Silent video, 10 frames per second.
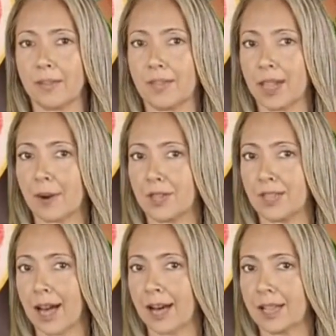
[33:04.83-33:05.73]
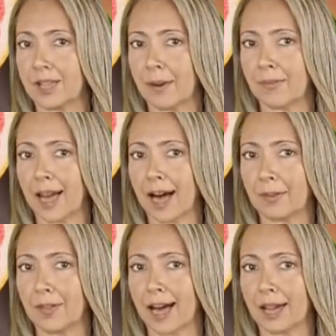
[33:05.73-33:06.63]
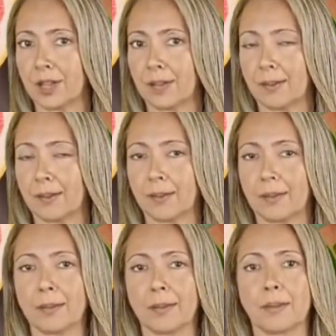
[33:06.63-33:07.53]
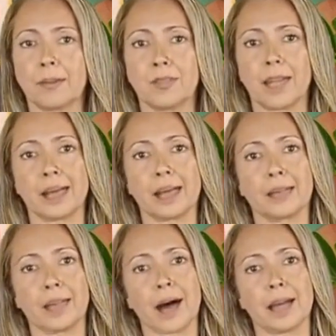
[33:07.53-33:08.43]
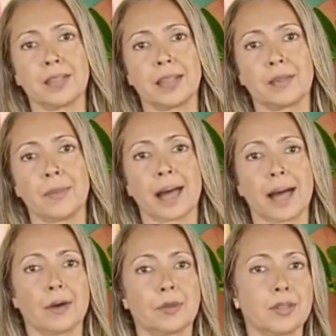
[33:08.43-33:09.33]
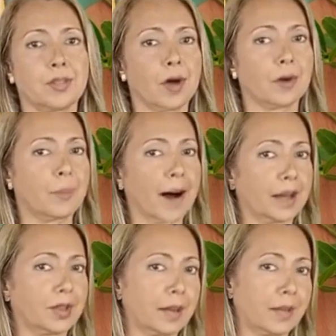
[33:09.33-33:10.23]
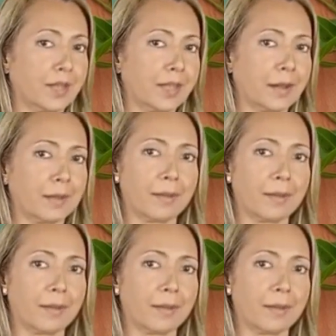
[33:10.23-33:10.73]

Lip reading: Some studies have found that taking niacin may help stroke patients.